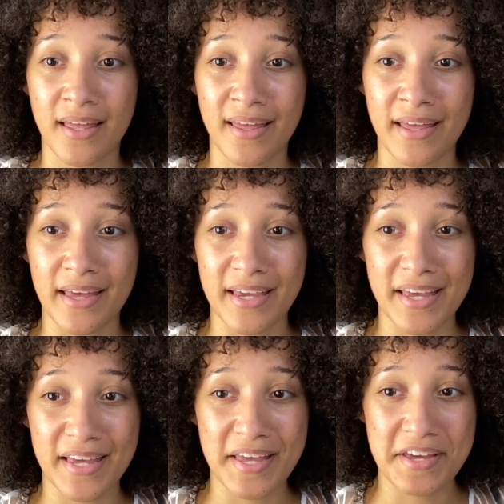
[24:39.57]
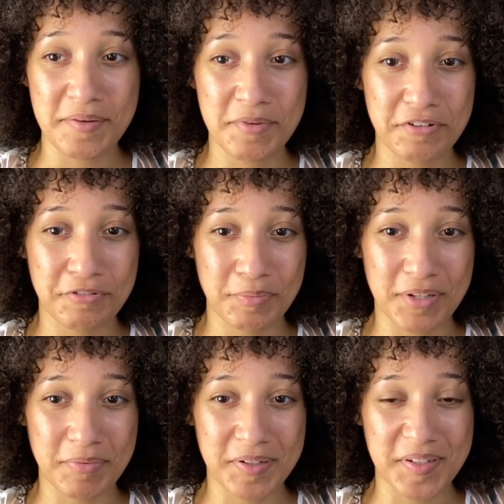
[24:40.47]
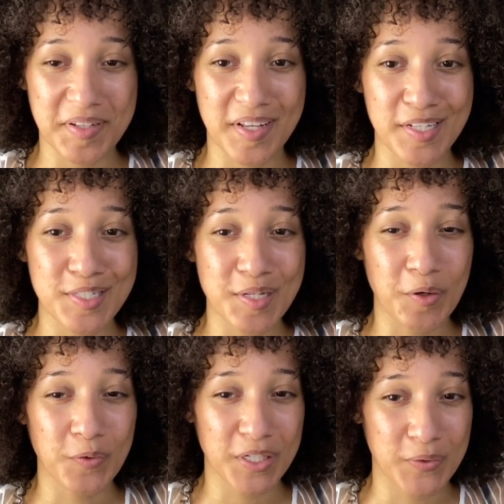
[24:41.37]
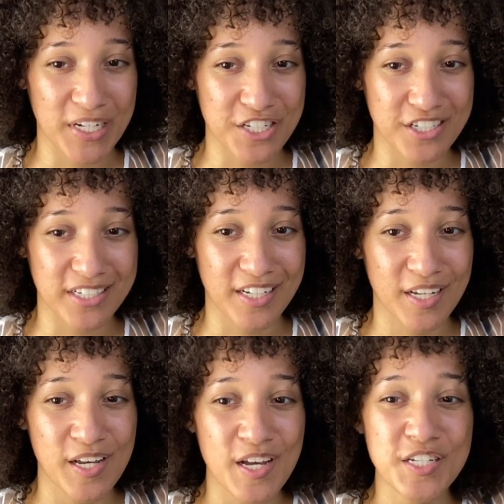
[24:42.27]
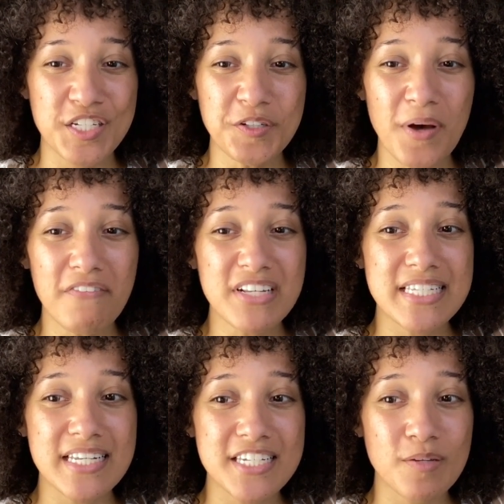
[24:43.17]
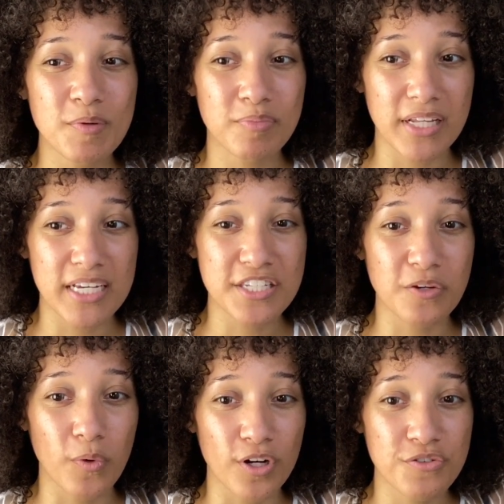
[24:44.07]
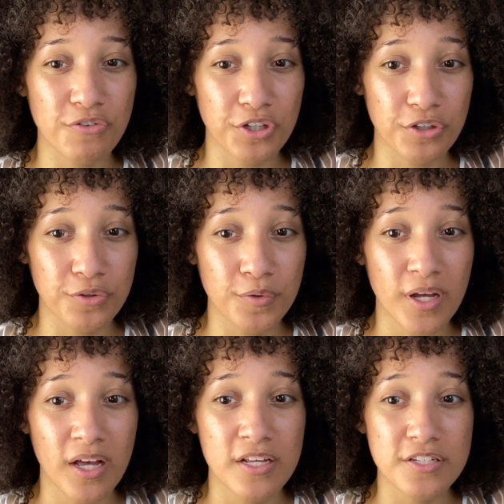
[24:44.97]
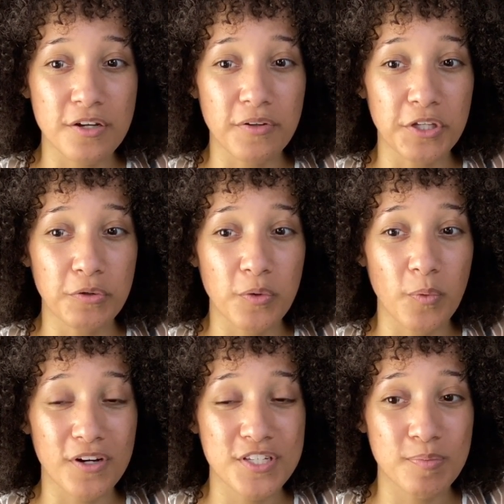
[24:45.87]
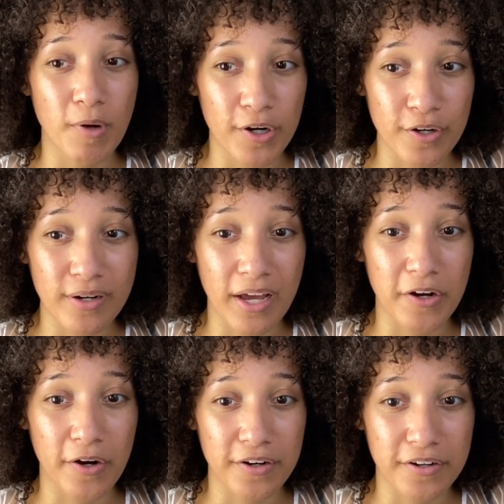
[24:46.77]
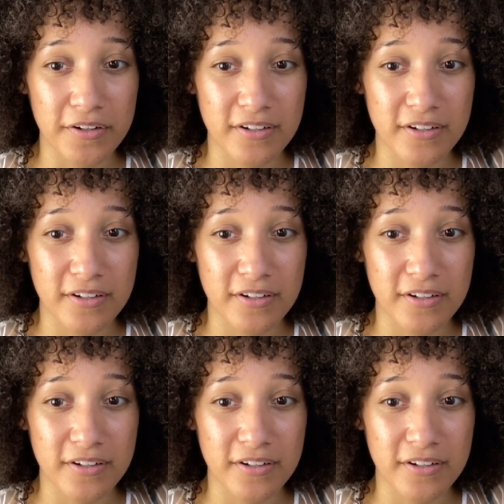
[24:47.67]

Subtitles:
Hey, beautiful people. So, quick question. Do you have a system in place that works for you so that you can work smarter, not harder?